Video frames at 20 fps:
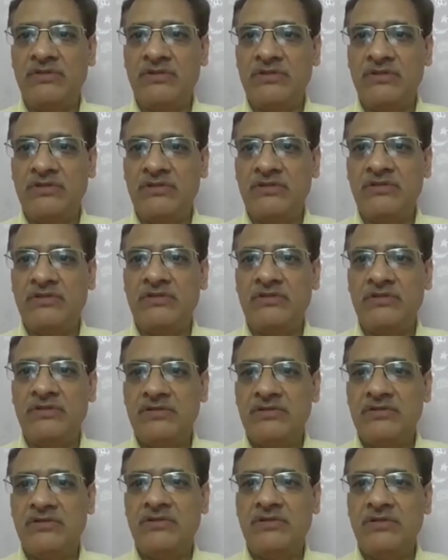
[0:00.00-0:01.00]

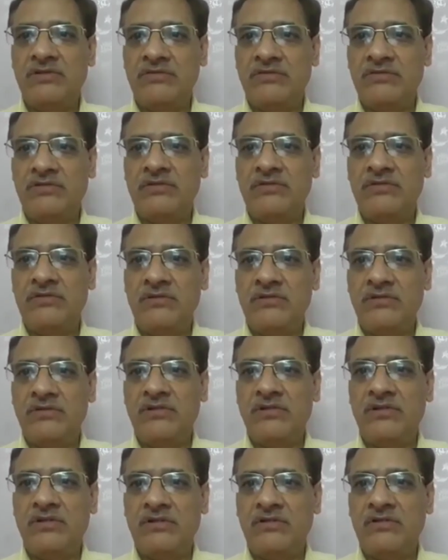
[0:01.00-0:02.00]
Nothing is said.